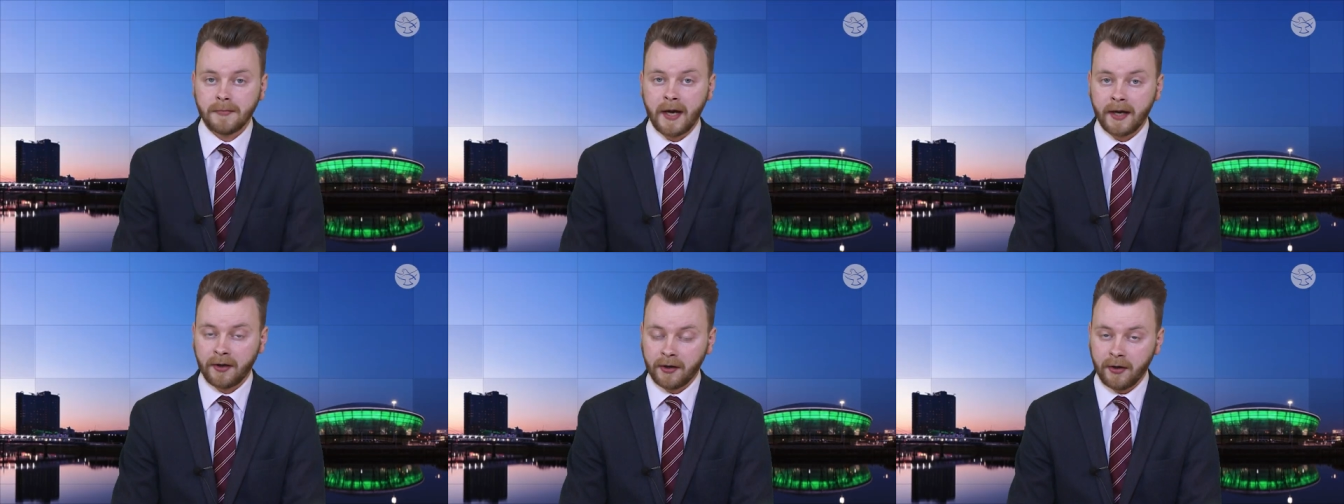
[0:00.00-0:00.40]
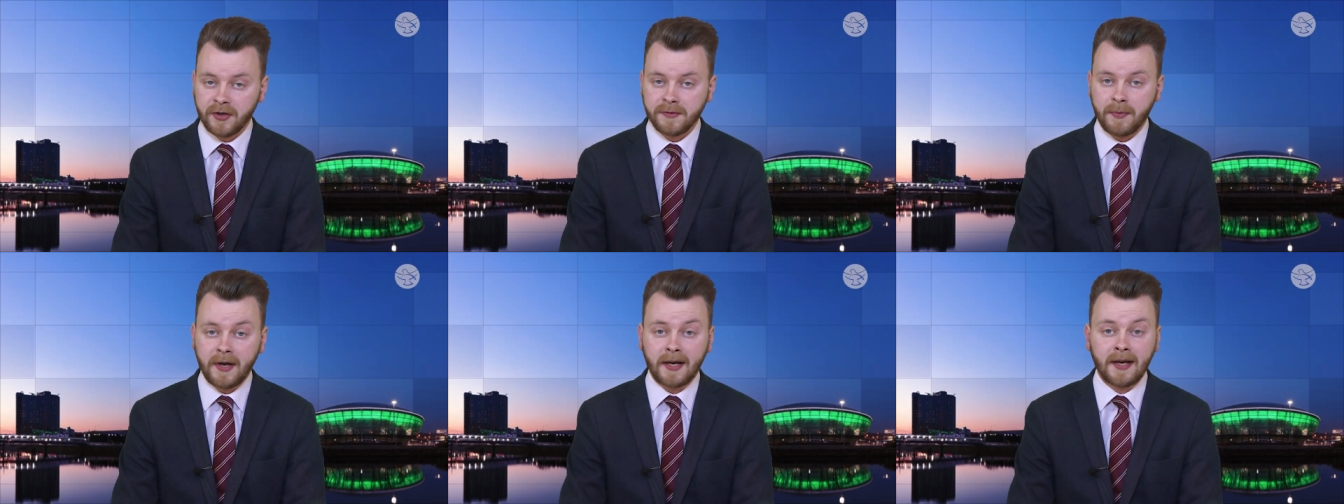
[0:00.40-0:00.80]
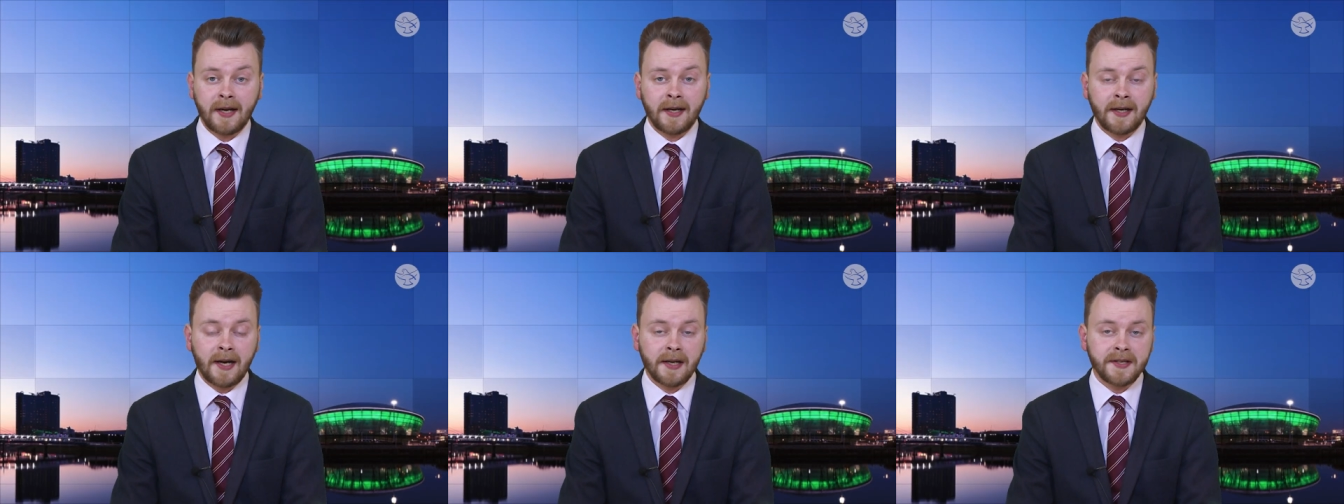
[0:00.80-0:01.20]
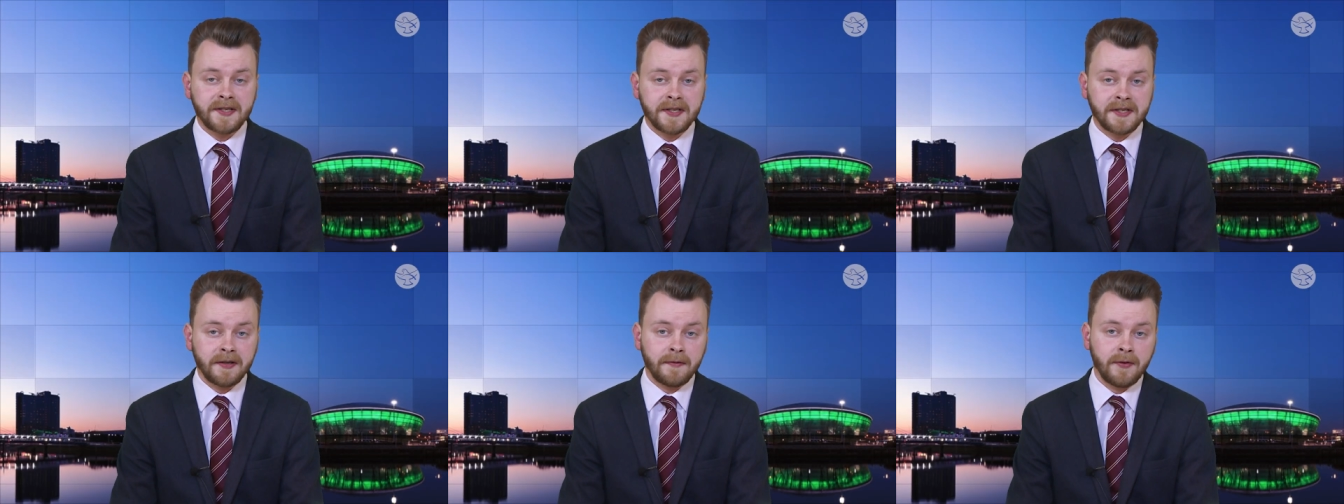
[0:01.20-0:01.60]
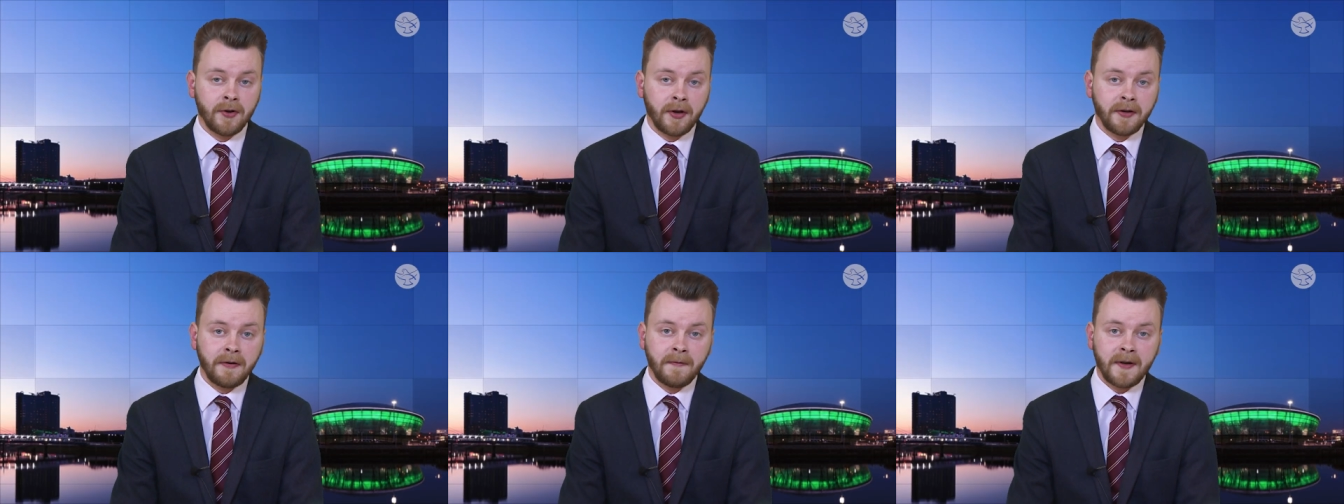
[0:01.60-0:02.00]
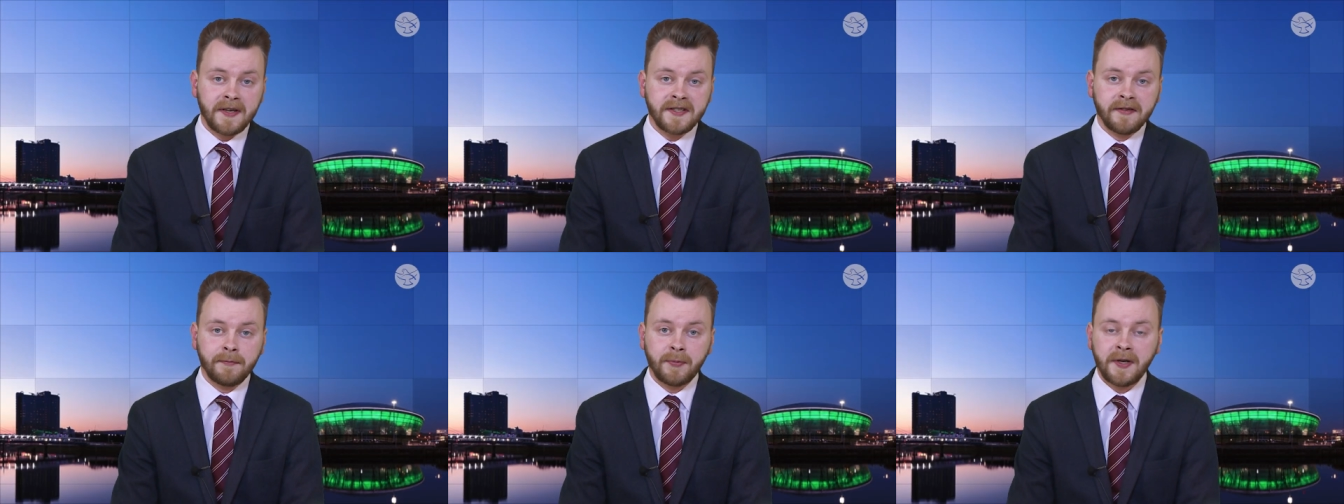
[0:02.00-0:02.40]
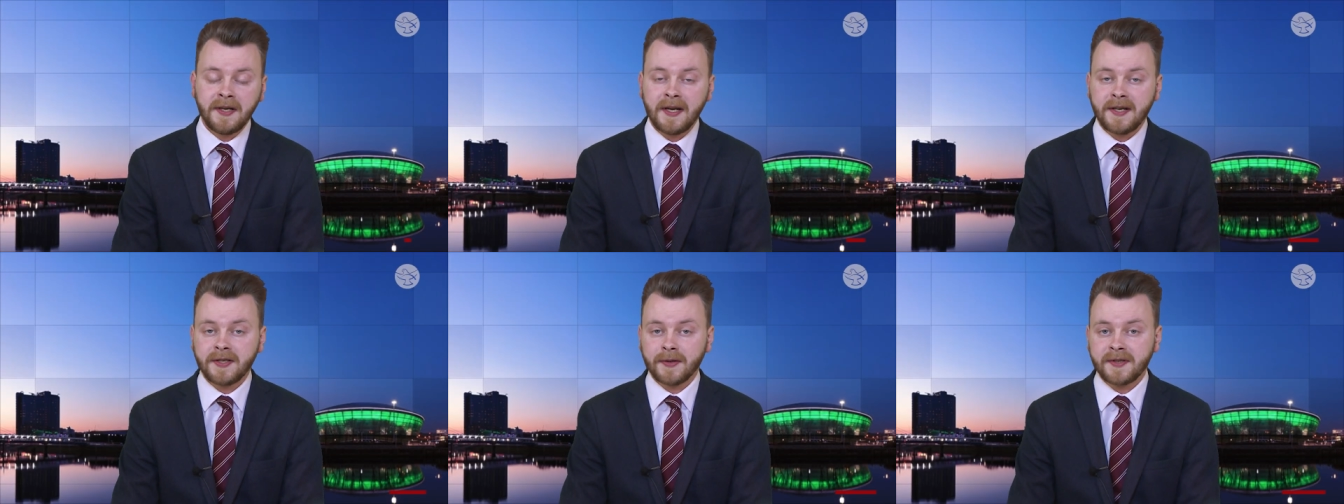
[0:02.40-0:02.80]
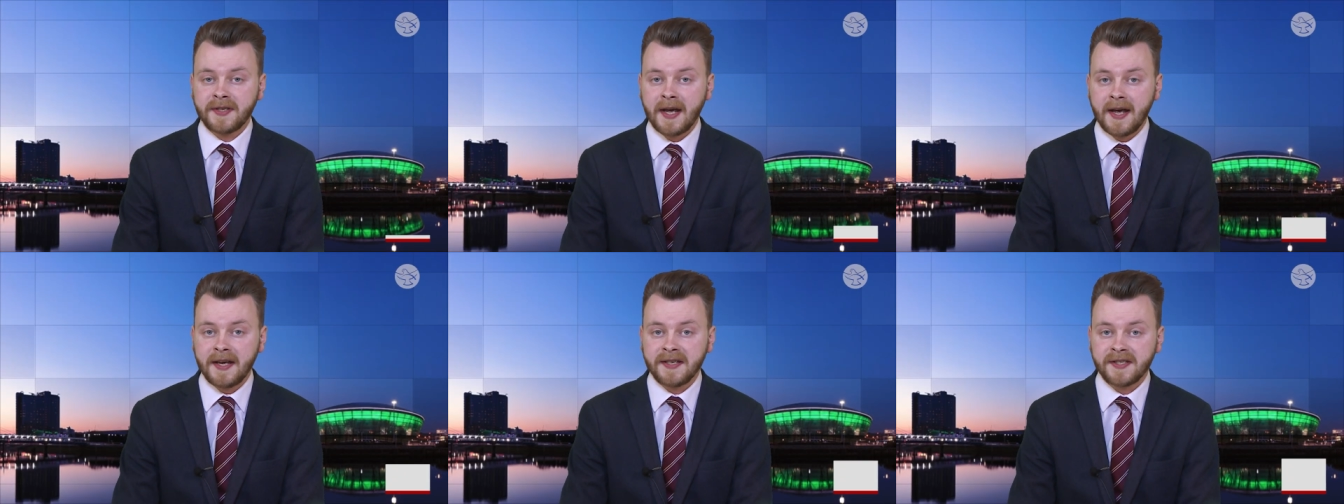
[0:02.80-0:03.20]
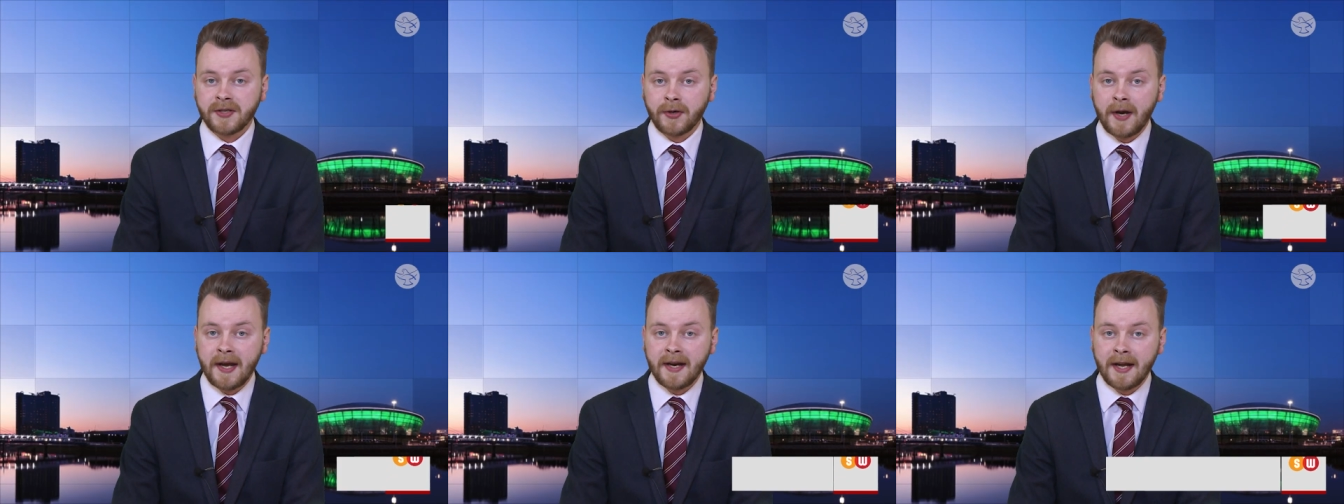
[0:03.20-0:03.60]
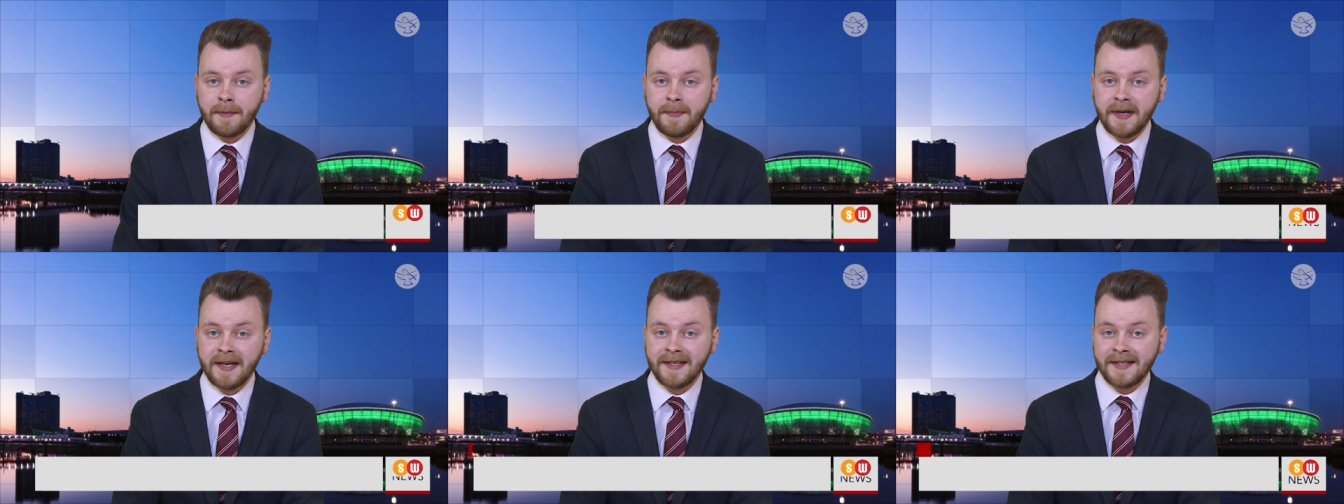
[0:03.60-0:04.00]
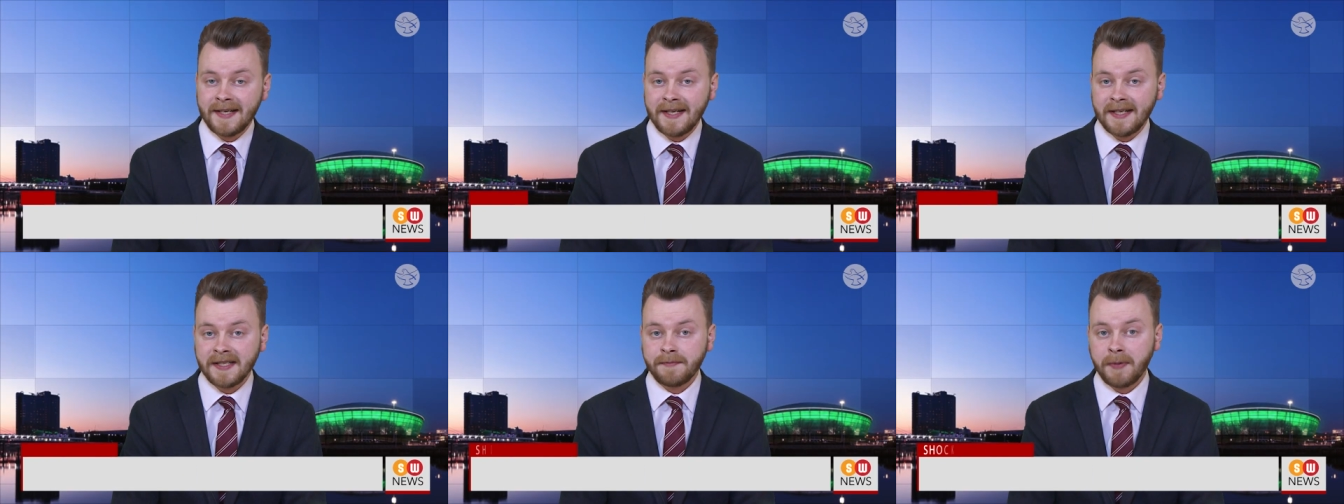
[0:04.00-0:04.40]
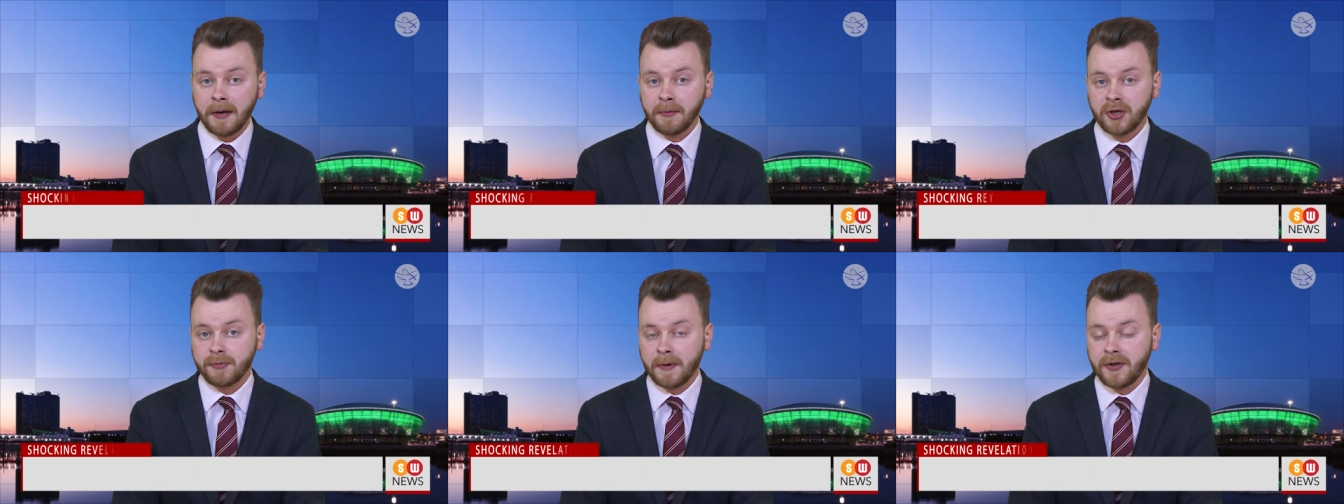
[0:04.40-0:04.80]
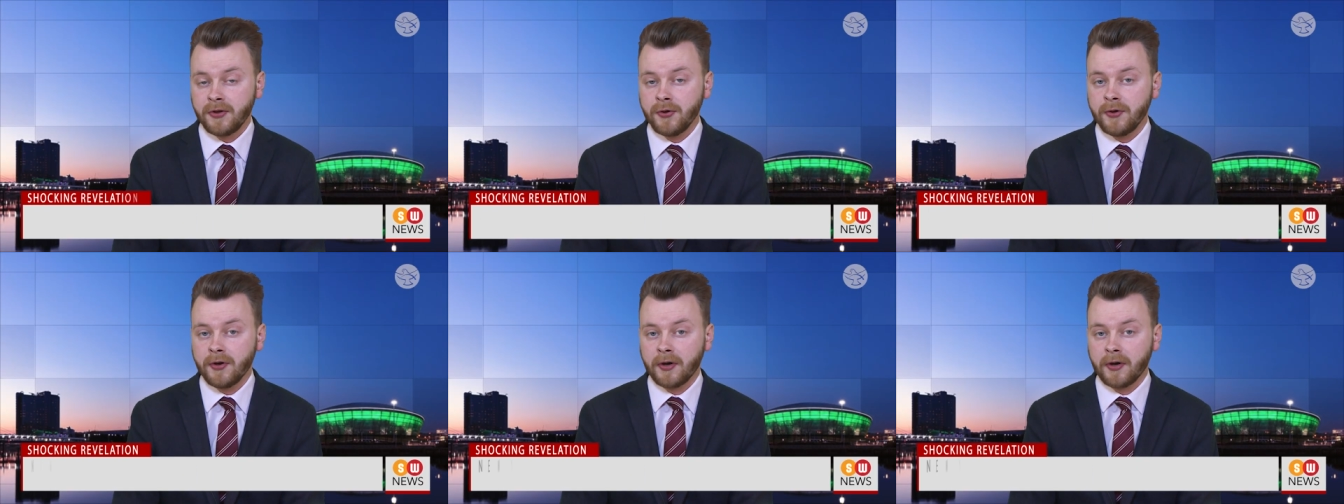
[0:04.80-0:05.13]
A groundbreaking analysis of non invasive prenatal tests, or NIPTs, published by the New